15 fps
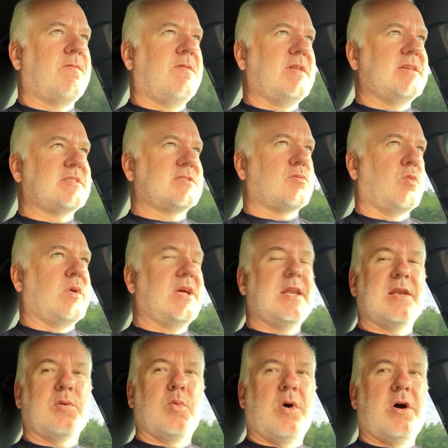this
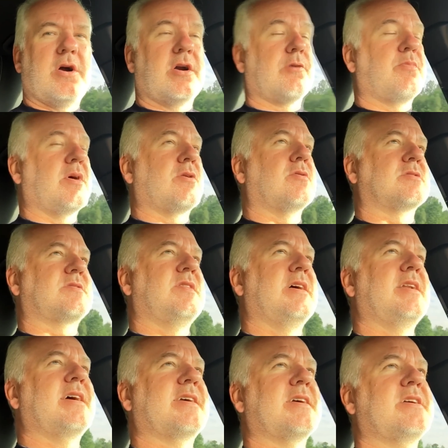will work because
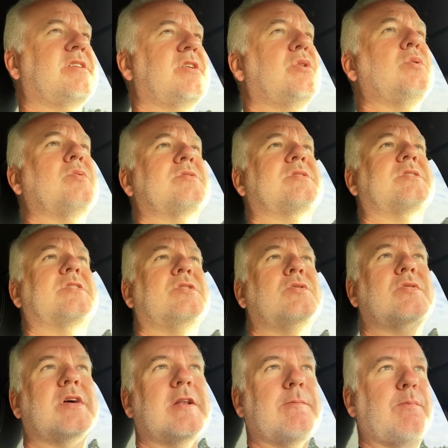then I can use
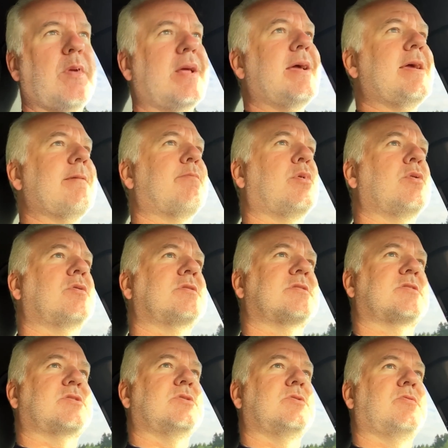Google Play Books
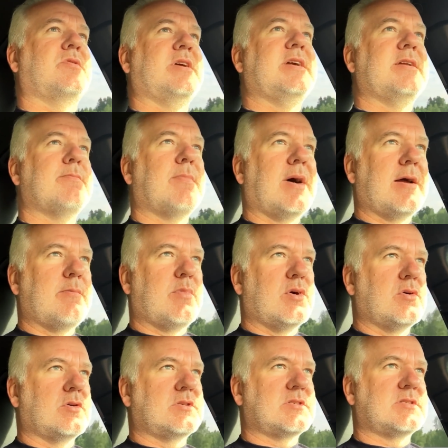to read my
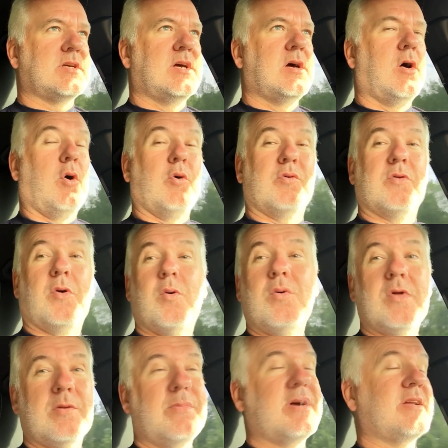books on
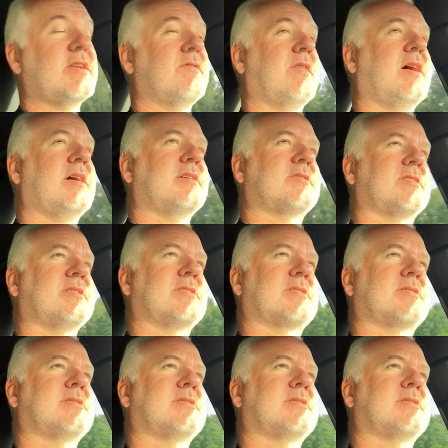all my devices